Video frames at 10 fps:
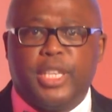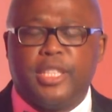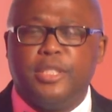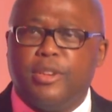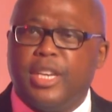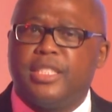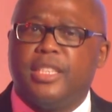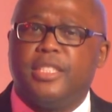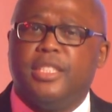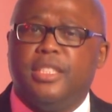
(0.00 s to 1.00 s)
But this
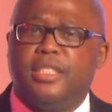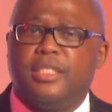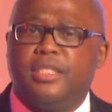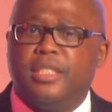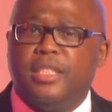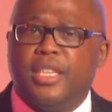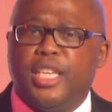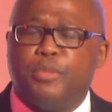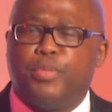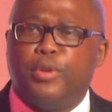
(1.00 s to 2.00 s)
organization
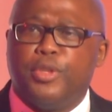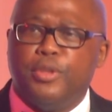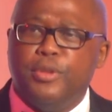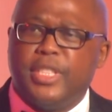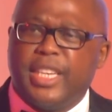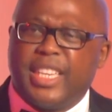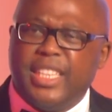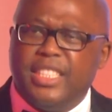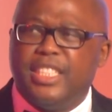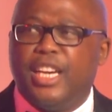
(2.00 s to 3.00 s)
has produced a
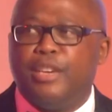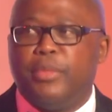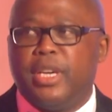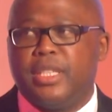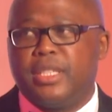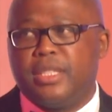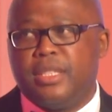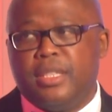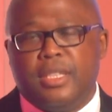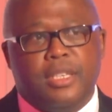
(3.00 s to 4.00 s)
critical mass
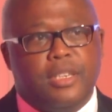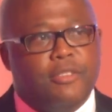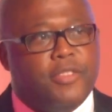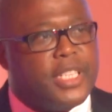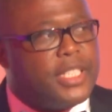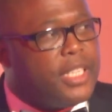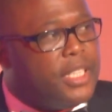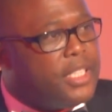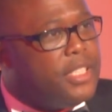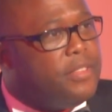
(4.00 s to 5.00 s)
of
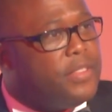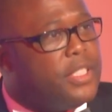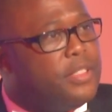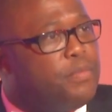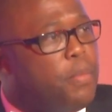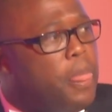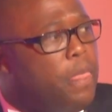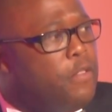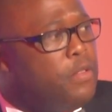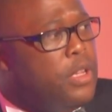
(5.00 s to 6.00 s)
executives,
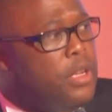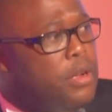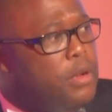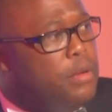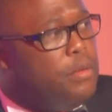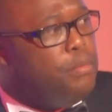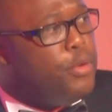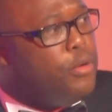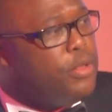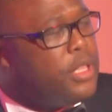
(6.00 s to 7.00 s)

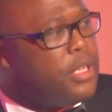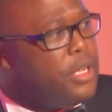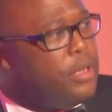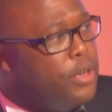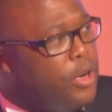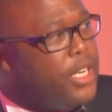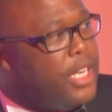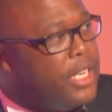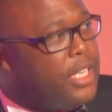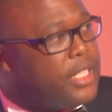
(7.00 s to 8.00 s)
both non
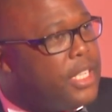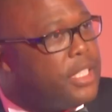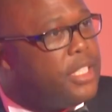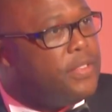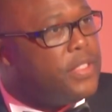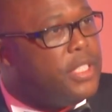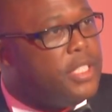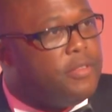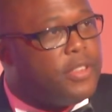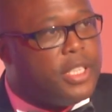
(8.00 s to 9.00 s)
and executives in
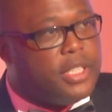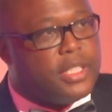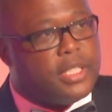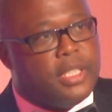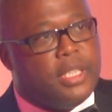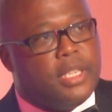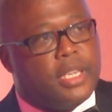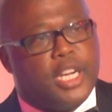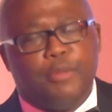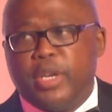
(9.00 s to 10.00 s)
different
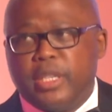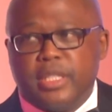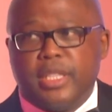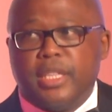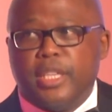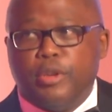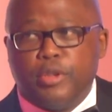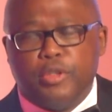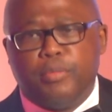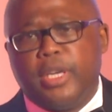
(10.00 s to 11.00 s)
companies that they
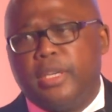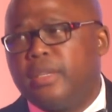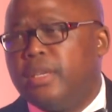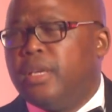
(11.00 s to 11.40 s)
occupy.